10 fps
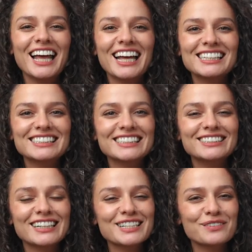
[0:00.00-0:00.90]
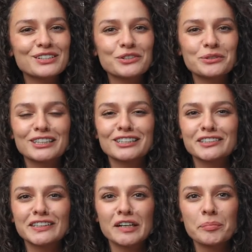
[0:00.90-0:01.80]
And in today's video, we're gonna
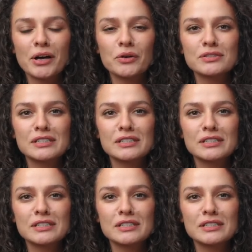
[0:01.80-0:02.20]
talk about